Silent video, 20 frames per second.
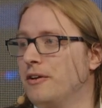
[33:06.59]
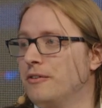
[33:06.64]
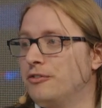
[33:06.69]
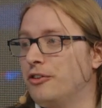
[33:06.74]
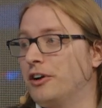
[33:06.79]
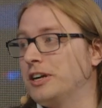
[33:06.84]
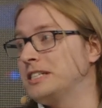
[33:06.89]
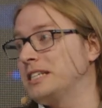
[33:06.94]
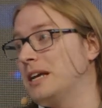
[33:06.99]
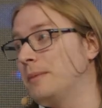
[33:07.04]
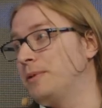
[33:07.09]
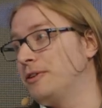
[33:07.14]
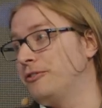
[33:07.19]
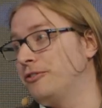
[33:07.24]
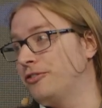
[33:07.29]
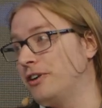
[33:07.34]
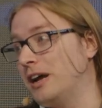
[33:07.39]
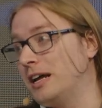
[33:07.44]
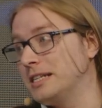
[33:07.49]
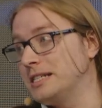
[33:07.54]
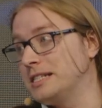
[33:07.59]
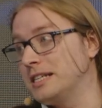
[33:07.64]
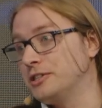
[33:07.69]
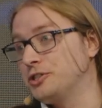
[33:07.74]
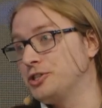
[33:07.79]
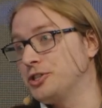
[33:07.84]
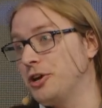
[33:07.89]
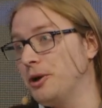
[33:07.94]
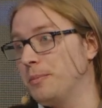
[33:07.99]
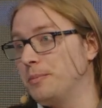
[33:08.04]
For example, France and
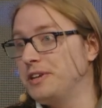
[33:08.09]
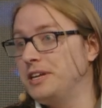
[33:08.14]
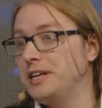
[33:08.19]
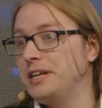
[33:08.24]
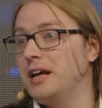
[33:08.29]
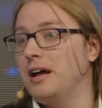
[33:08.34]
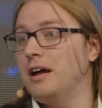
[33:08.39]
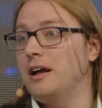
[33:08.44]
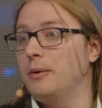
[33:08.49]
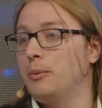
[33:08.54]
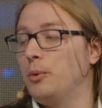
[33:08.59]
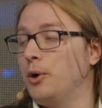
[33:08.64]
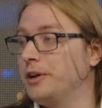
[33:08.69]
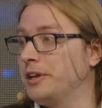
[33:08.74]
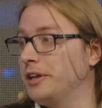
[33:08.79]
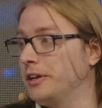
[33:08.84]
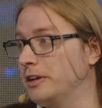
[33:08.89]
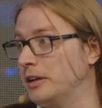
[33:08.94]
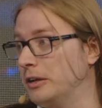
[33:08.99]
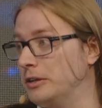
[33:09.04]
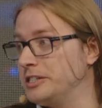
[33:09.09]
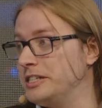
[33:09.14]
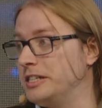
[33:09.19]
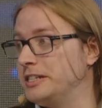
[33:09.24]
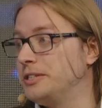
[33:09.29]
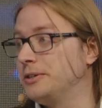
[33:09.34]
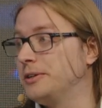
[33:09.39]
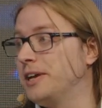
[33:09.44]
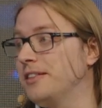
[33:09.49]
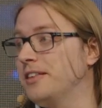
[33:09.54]
Germany are working closely
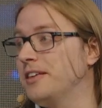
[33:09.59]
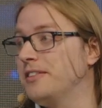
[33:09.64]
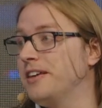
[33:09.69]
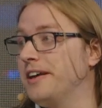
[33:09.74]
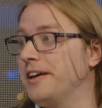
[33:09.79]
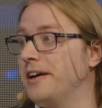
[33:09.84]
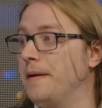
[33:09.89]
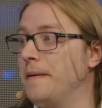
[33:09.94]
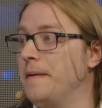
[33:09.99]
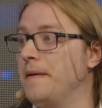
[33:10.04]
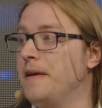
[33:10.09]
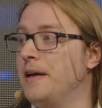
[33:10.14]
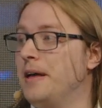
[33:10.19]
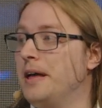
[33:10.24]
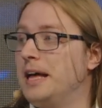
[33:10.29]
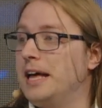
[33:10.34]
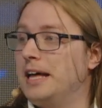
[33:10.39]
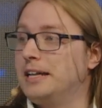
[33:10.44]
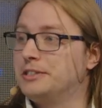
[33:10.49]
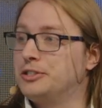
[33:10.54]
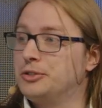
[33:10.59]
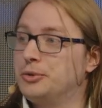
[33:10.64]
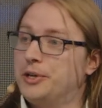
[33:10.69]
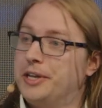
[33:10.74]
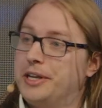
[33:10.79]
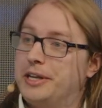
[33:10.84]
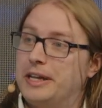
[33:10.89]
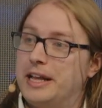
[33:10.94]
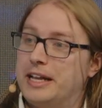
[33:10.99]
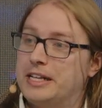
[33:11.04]
together there and
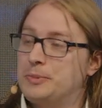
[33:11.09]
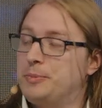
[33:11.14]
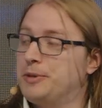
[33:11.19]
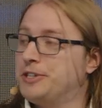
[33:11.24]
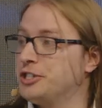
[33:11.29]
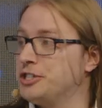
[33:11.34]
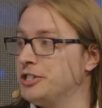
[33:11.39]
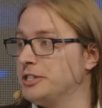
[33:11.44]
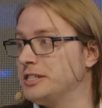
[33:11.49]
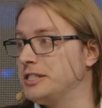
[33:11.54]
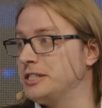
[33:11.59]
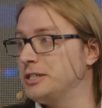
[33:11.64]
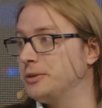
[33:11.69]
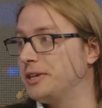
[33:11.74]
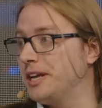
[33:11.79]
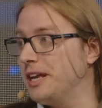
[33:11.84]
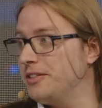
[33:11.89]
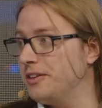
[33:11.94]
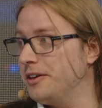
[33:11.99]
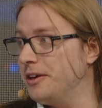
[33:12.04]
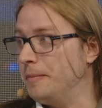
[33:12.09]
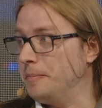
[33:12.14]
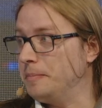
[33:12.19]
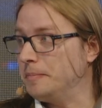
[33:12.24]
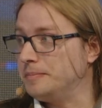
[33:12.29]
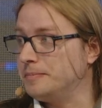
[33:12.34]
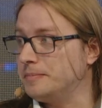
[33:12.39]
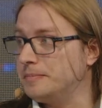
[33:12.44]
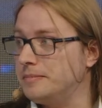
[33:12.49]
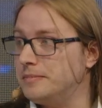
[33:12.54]
doing expeditions together.
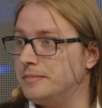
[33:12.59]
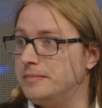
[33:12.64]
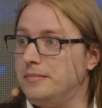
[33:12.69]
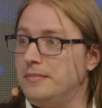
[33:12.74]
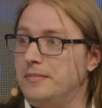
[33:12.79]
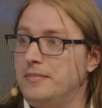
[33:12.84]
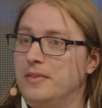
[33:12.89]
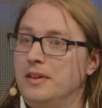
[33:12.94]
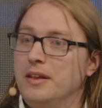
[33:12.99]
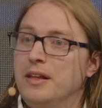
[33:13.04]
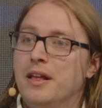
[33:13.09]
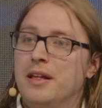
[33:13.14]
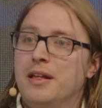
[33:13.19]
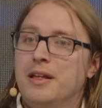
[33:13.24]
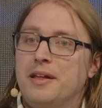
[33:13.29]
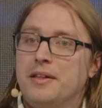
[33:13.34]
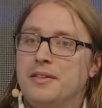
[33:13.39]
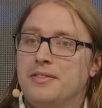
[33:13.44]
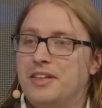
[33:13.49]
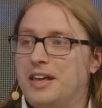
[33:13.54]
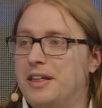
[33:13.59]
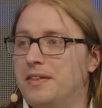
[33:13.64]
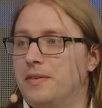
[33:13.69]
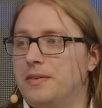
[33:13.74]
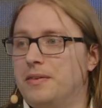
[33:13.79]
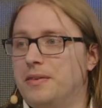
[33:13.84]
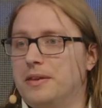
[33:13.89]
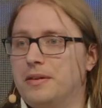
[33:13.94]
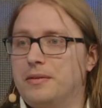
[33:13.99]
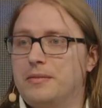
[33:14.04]
Mm-hmm. Then,
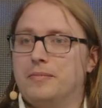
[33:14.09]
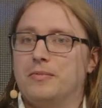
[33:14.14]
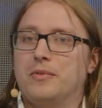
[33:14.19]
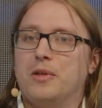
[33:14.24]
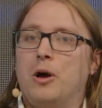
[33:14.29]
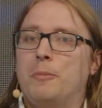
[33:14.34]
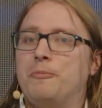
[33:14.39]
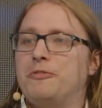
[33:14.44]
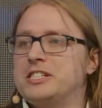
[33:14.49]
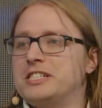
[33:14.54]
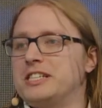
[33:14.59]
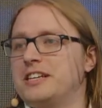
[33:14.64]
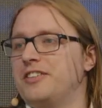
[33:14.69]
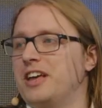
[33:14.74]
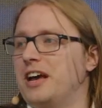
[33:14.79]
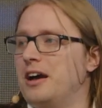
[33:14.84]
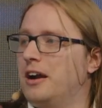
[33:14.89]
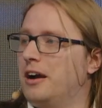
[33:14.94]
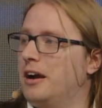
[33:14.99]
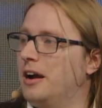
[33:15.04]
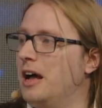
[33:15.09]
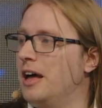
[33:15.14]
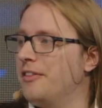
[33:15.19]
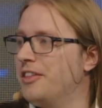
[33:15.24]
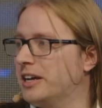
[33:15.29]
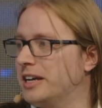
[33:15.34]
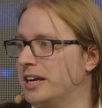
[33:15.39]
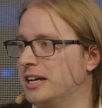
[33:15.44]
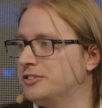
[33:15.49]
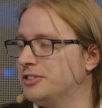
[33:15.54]
obviously, there are
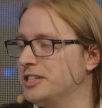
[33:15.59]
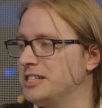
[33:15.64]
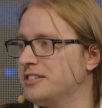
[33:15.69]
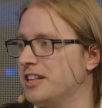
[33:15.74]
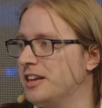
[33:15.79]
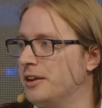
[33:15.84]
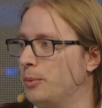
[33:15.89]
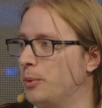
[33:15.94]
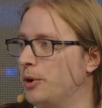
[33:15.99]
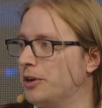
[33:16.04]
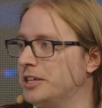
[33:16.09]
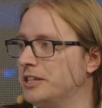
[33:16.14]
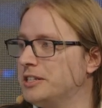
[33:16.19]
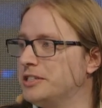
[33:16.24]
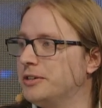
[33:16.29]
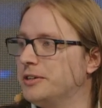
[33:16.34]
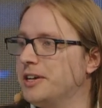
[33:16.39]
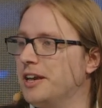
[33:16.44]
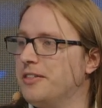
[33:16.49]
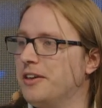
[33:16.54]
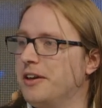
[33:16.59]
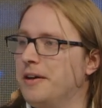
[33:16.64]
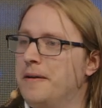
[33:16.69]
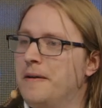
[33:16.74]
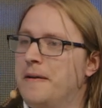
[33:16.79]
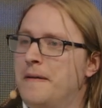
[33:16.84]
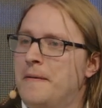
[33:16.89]
other countries that are working together.